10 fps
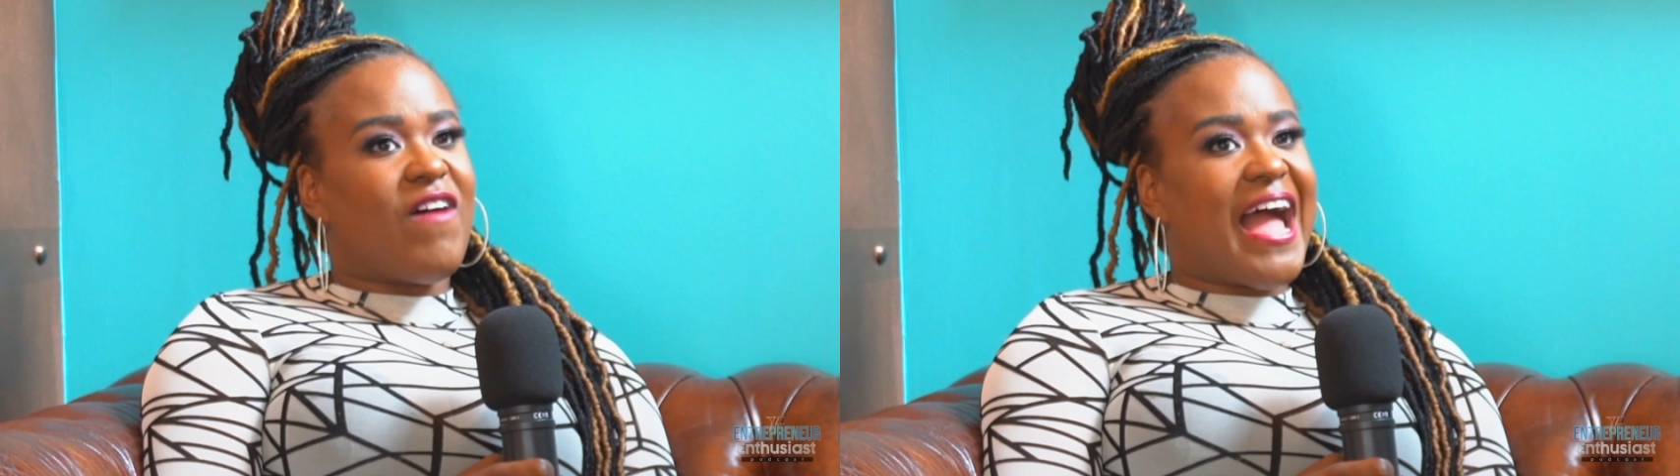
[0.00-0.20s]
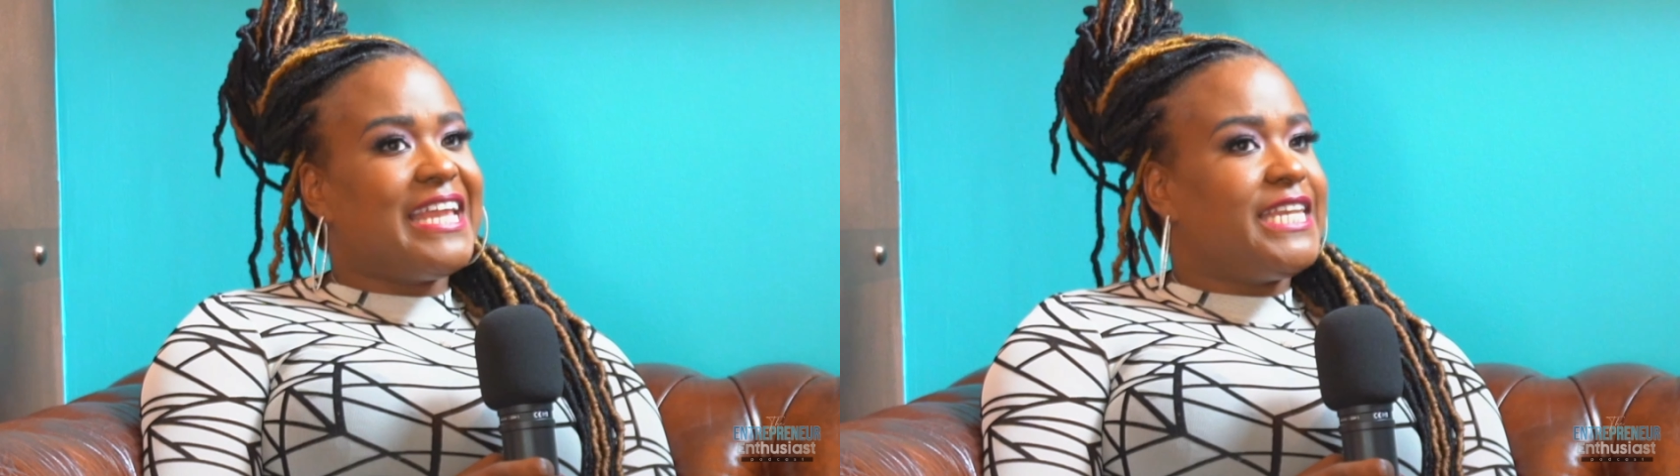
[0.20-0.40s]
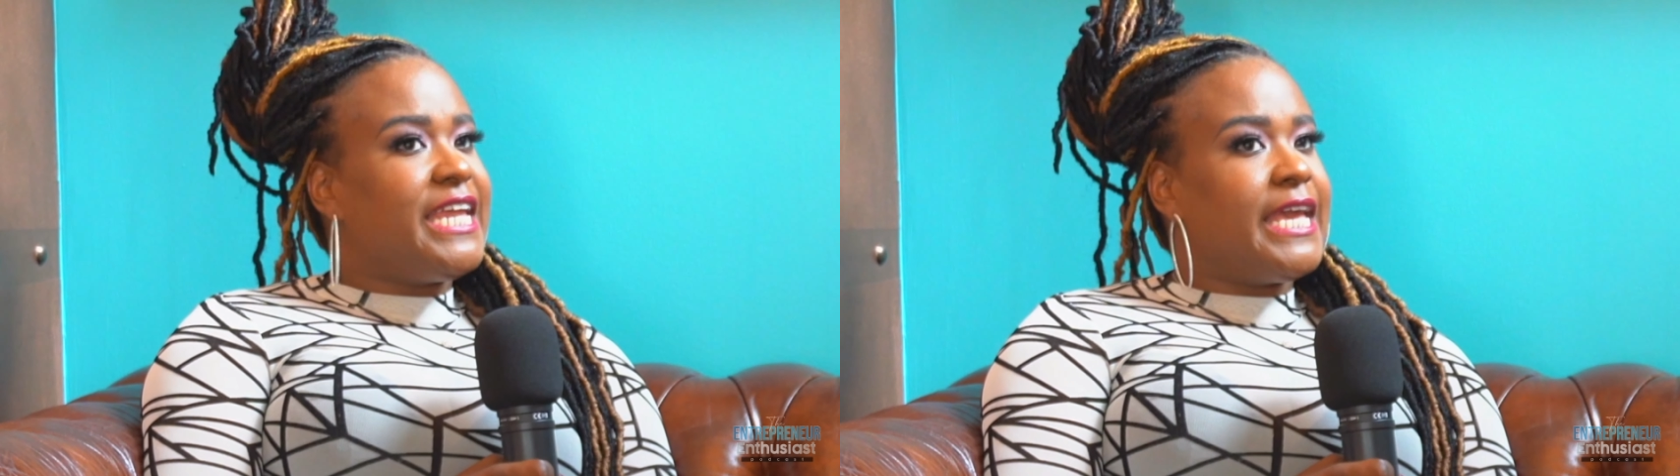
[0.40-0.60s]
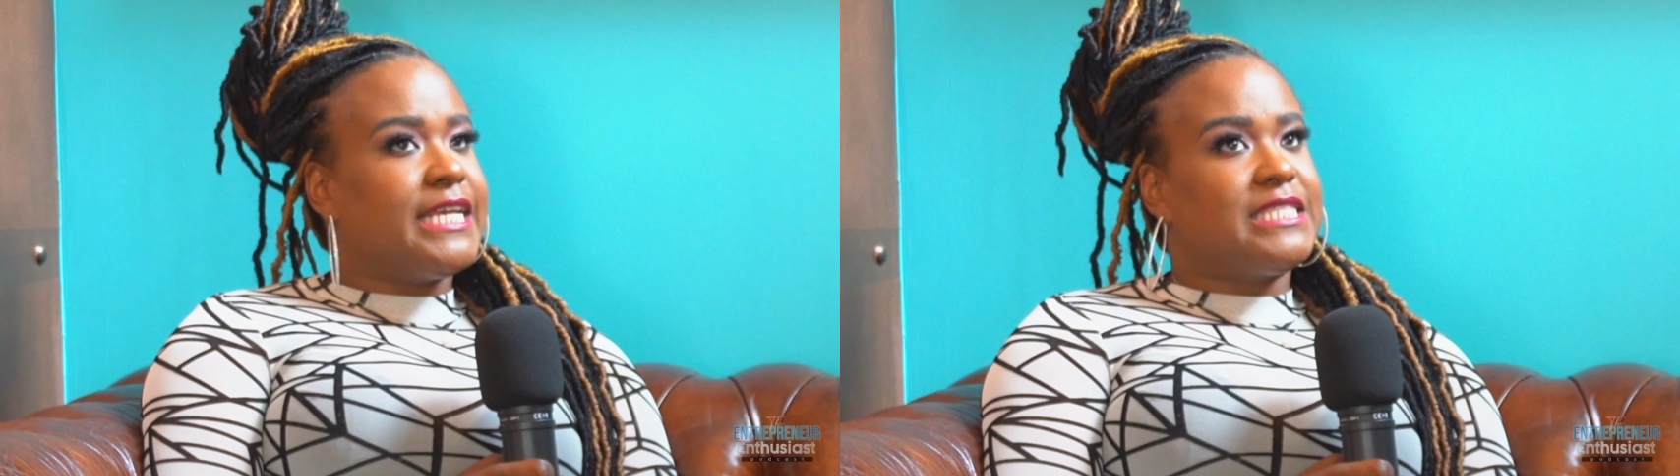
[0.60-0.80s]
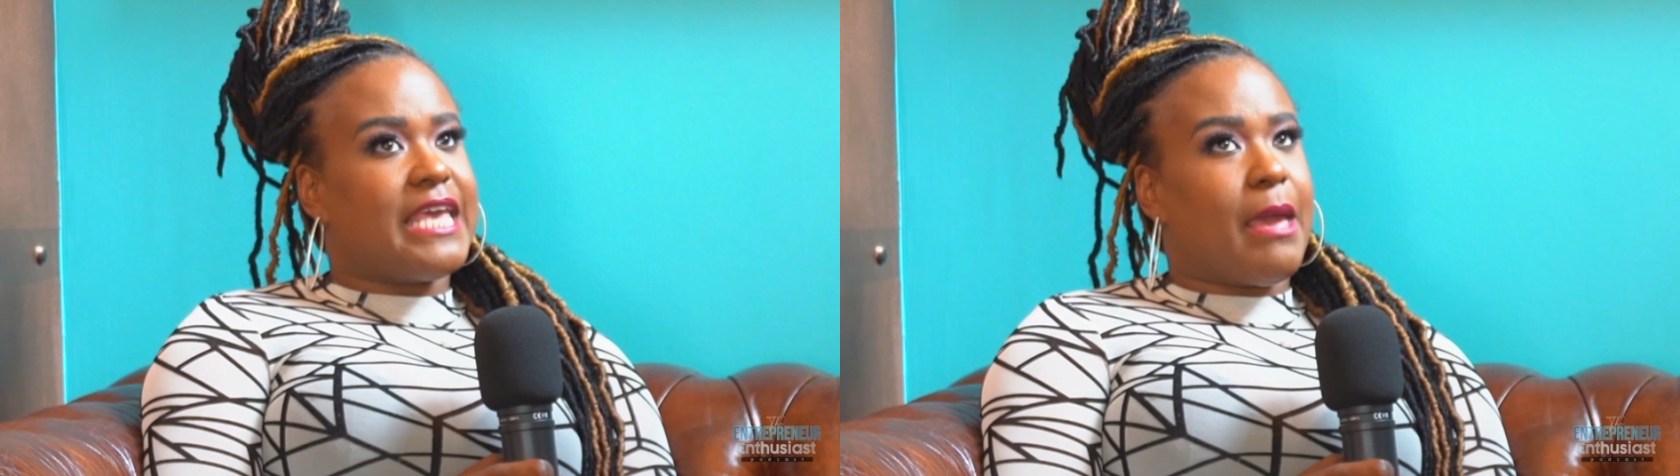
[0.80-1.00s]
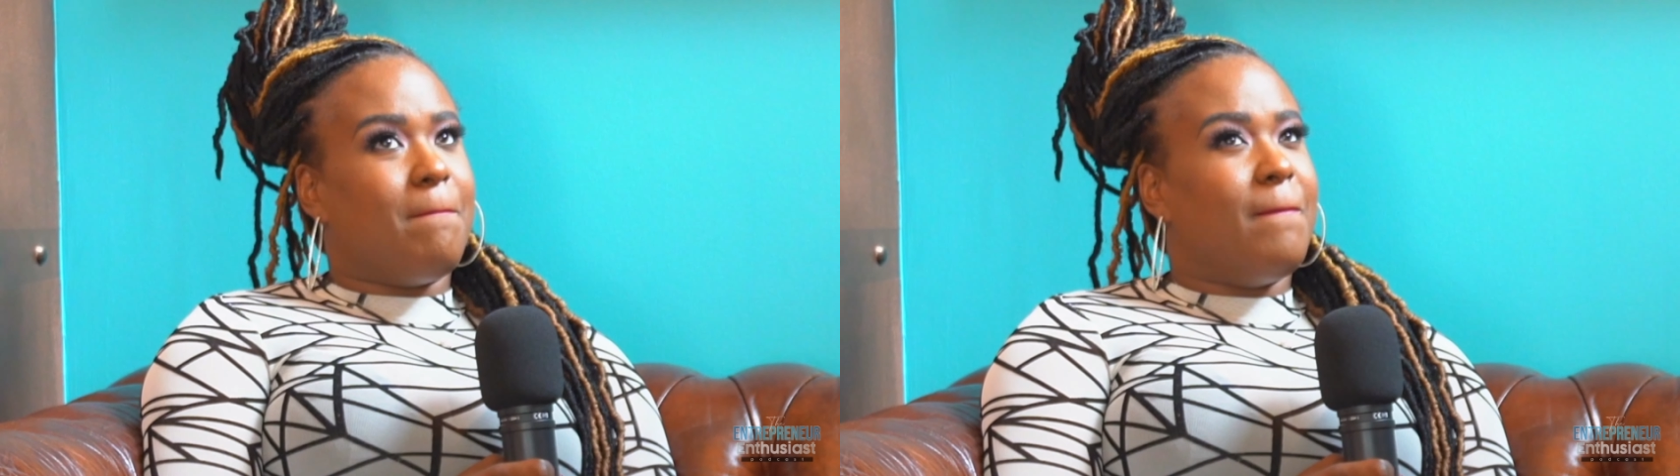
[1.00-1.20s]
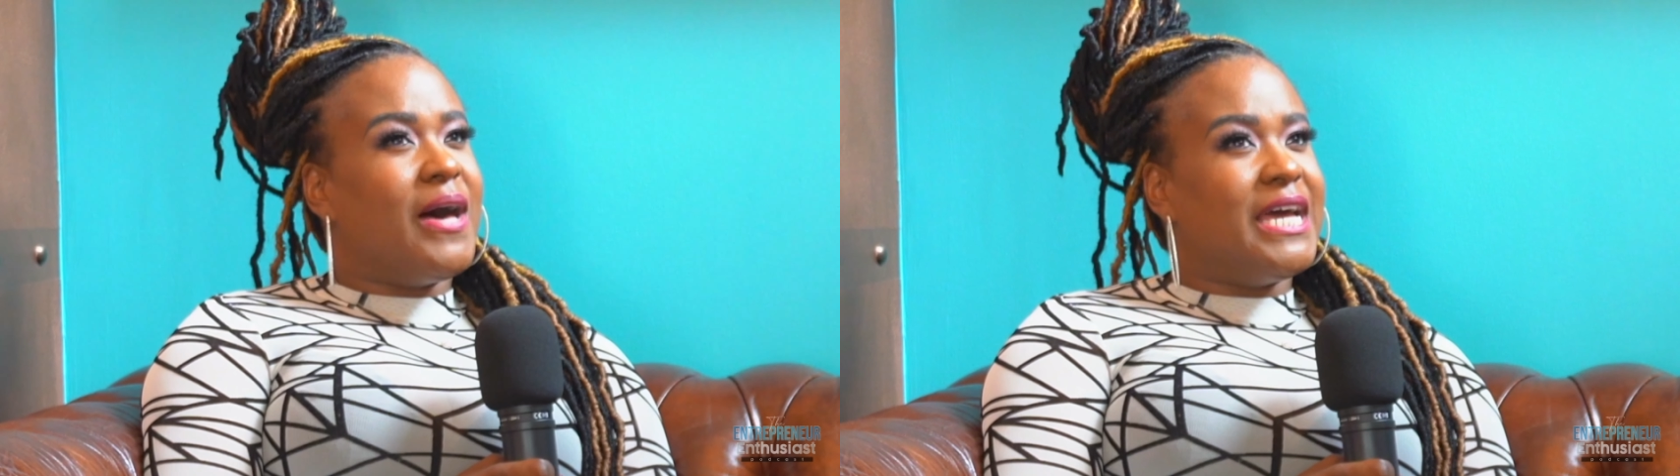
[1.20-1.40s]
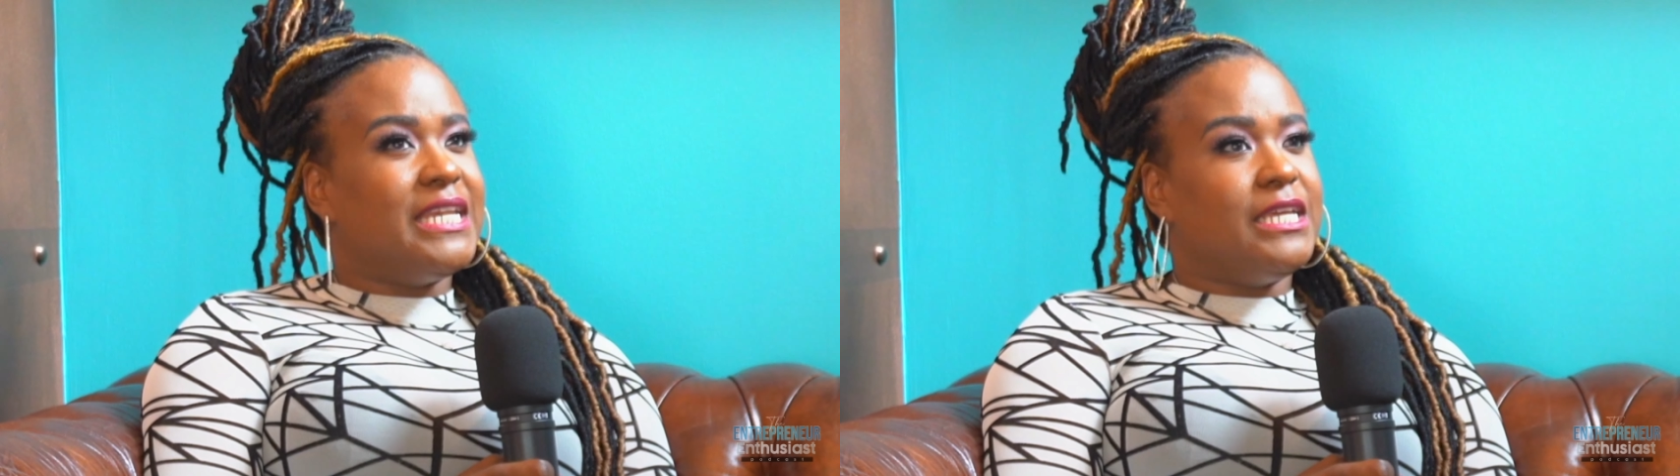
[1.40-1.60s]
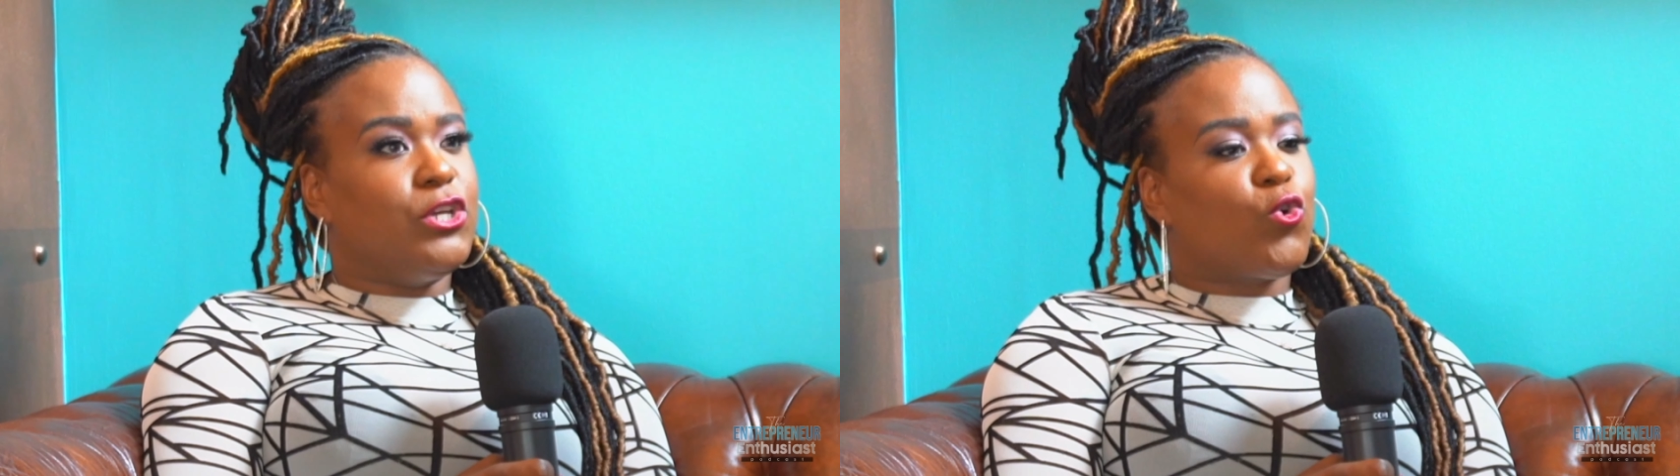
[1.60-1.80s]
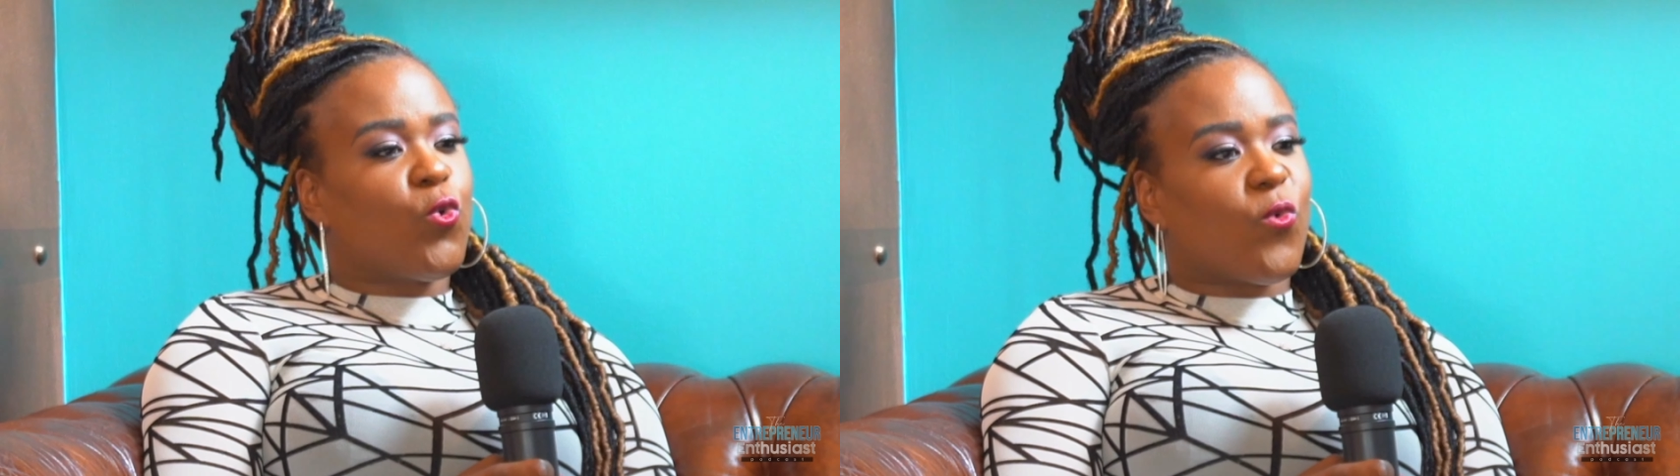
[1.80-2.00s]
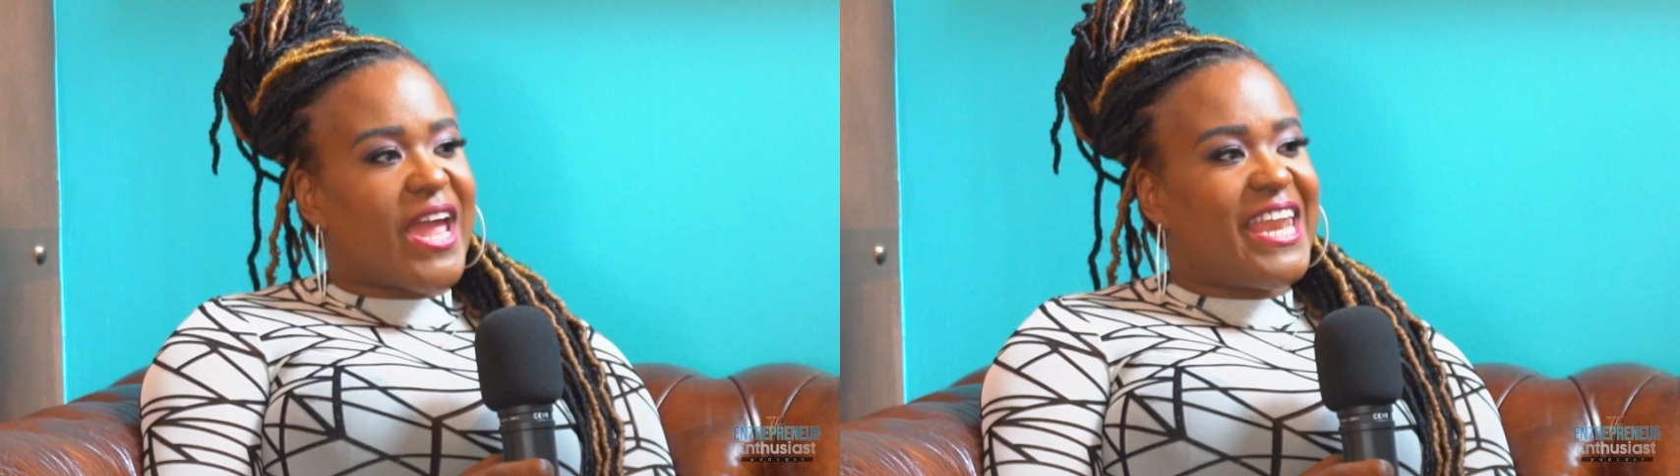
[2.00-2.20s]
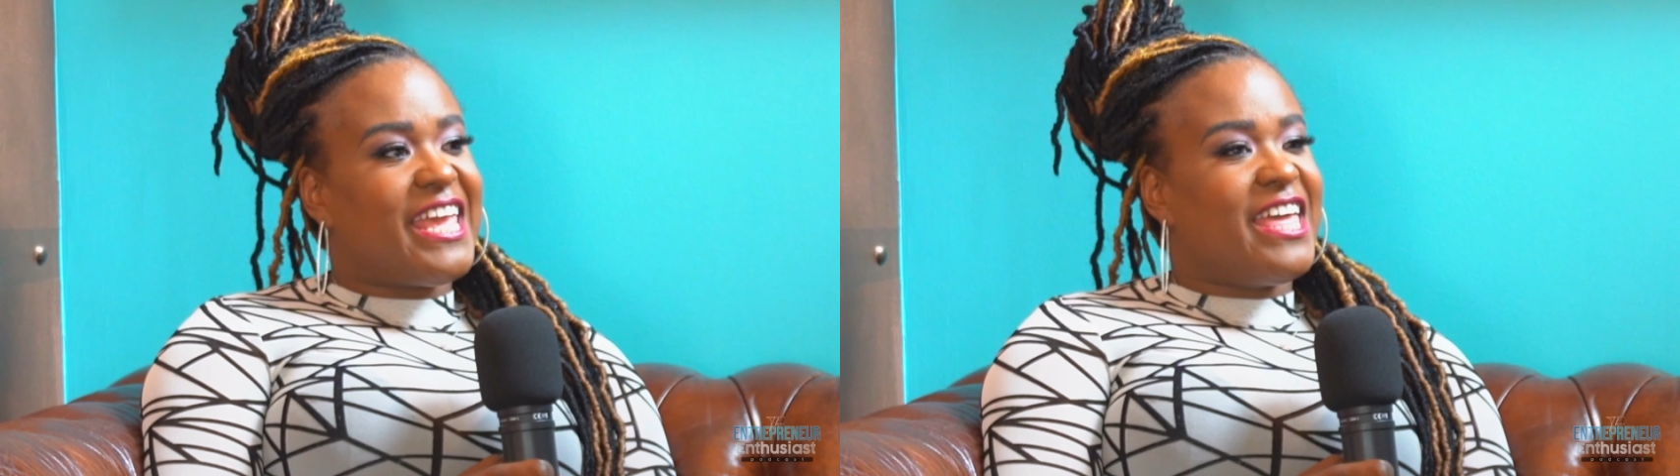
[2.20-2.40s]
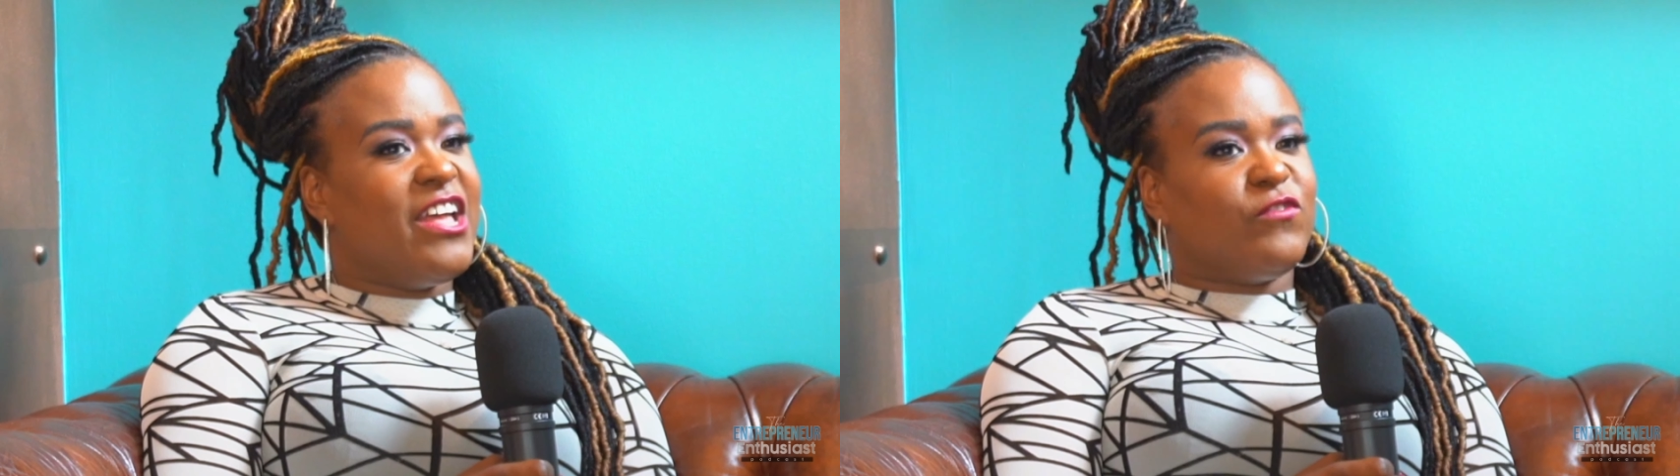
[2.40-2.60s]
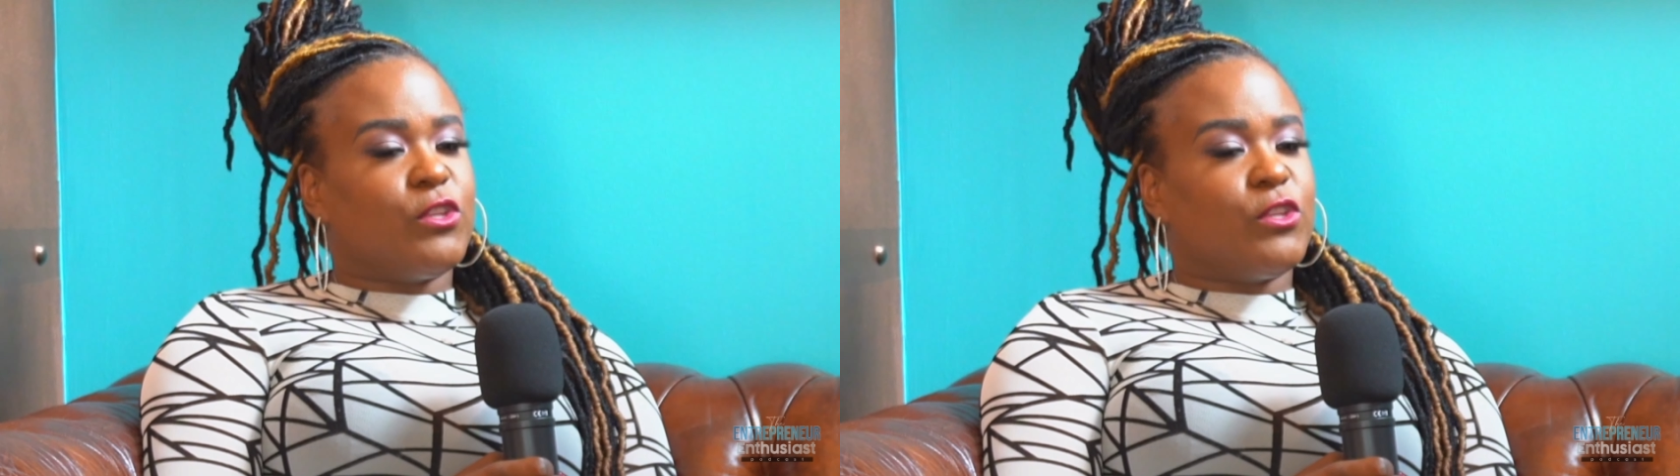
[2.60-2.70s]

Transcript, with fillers: Finance and money, credit,